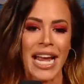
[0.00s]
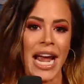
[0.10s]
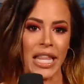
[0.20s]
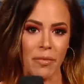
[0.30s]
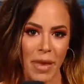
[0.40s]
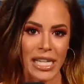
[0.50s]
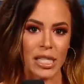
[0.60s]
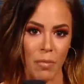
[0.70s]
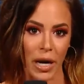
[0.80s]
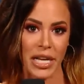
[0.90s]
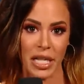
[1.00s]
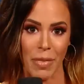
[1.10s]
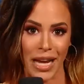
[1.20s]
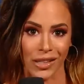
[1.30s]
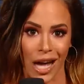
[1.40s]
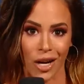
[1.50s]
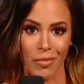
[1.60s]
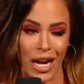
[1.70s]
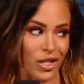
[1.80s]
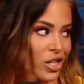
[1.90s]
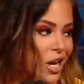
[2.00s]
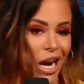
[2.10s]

in the Men's Money in the Bank ladder match.